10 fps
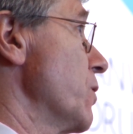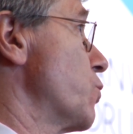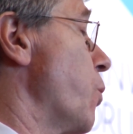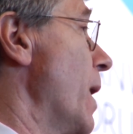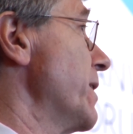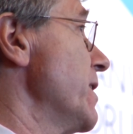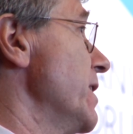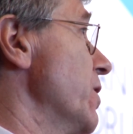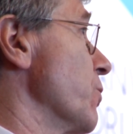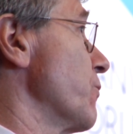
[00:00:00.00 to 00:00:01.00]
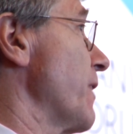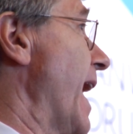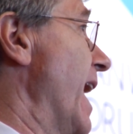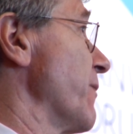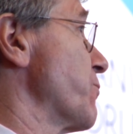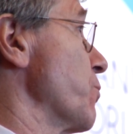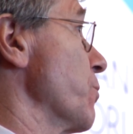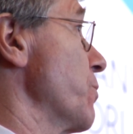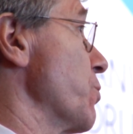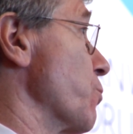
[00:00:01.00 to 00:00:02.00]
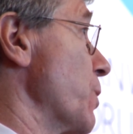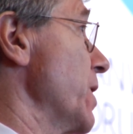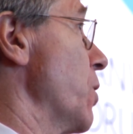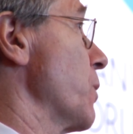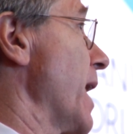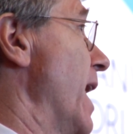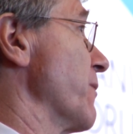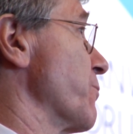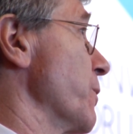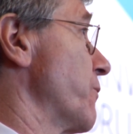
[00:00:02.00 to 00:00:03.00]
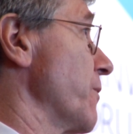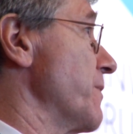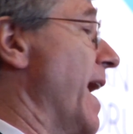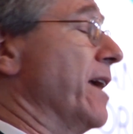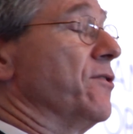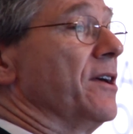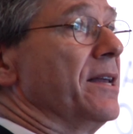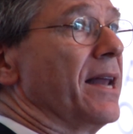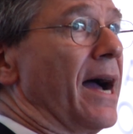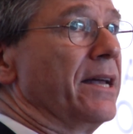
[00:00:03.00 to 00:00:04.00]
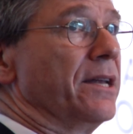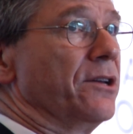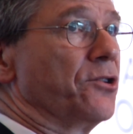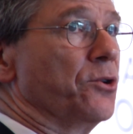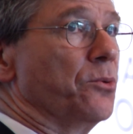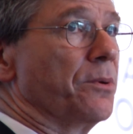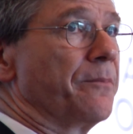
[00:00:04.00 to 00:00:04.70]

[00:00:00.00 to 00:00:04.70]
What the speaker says: 20 years after the Rio Conference of 1992.